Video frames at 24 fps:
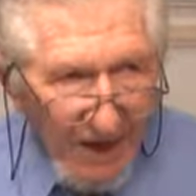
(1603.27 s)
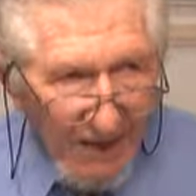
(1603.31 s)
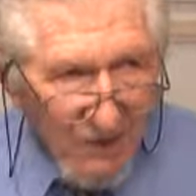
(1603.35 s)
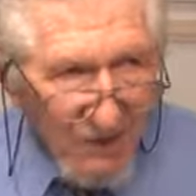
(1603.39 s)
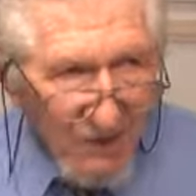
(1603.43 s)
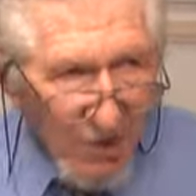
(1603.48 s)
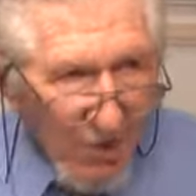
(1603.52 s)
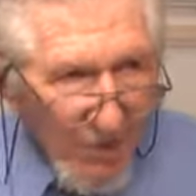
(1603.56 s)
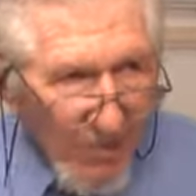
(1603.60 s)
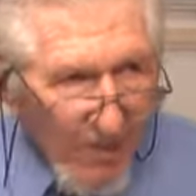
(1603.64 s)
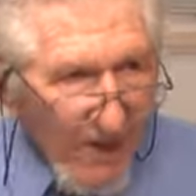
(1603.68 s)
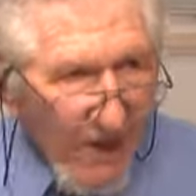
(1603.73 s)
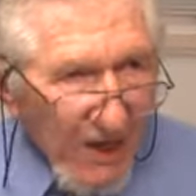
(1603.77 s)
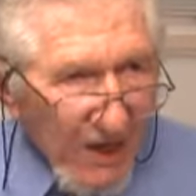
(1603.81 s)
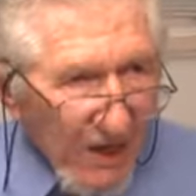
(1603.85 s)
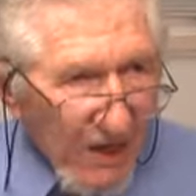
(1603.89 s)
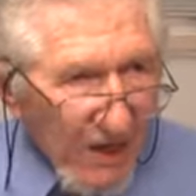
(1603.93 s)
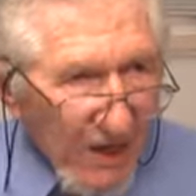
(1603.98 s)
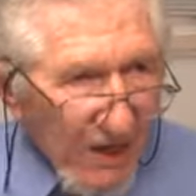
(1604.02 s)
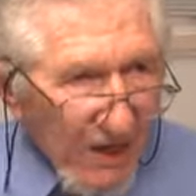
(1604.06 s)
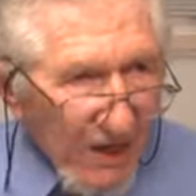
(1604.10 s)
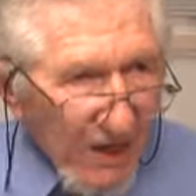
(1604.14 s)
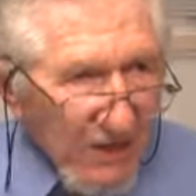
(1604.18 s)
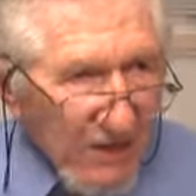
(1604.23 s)
no
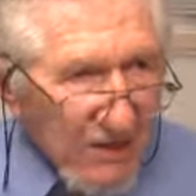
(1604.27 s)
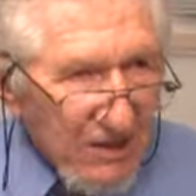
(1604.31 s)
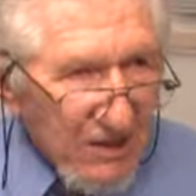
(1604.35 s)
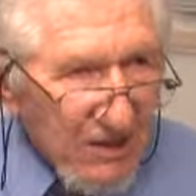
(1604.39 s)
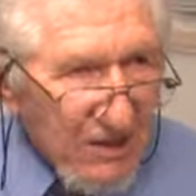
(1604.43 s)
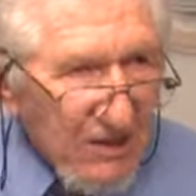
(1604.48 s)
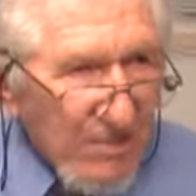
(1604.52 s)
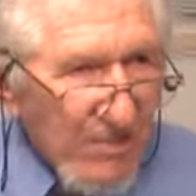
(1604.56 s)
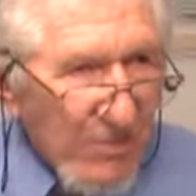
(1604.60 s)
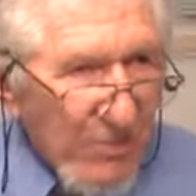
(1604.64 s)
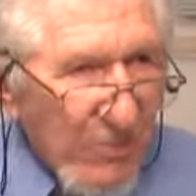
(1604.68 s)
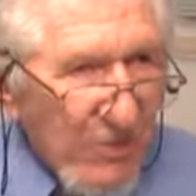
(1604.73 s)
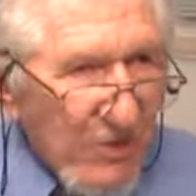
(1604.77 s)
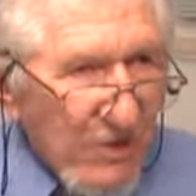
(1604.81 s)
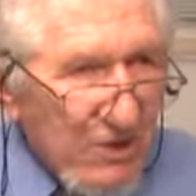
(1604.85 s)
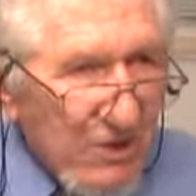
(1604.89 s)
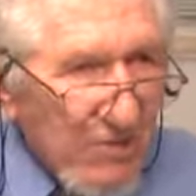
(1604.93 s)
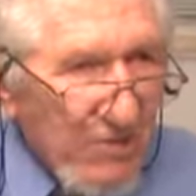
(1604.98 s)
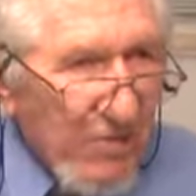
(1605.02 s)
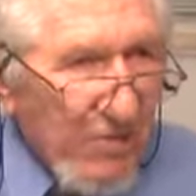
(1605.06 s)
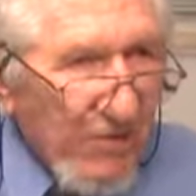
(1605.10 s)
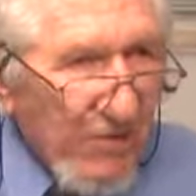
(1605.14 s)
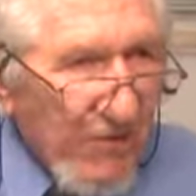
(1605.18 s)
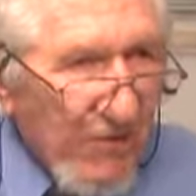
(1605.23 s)
meaning unless it's in
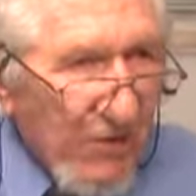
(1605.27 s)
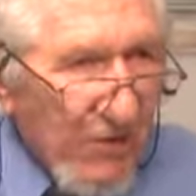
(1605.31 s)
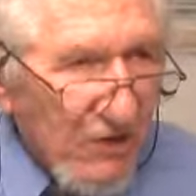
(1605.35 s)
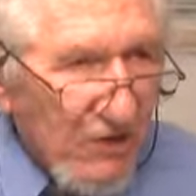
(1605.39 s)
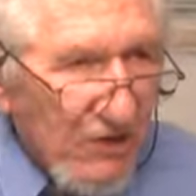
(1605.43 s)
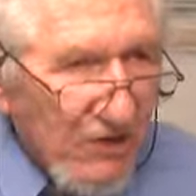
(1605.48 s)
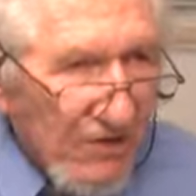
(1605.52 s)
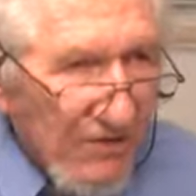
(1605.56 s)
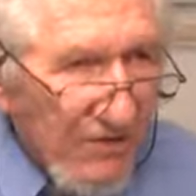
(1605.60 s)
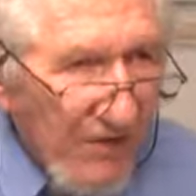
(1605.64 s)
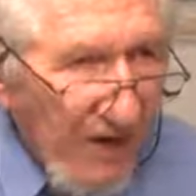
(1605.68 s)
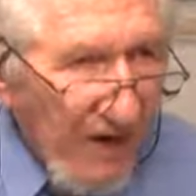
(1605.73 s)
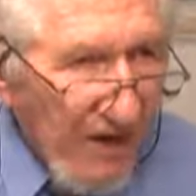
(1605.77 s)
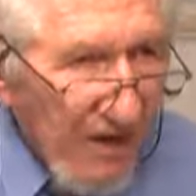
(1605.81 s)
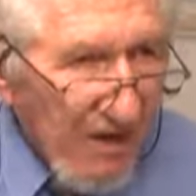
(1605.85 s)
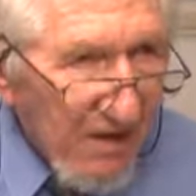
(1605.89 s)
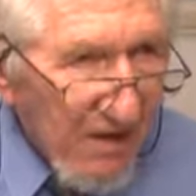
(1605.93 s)
principle falsified.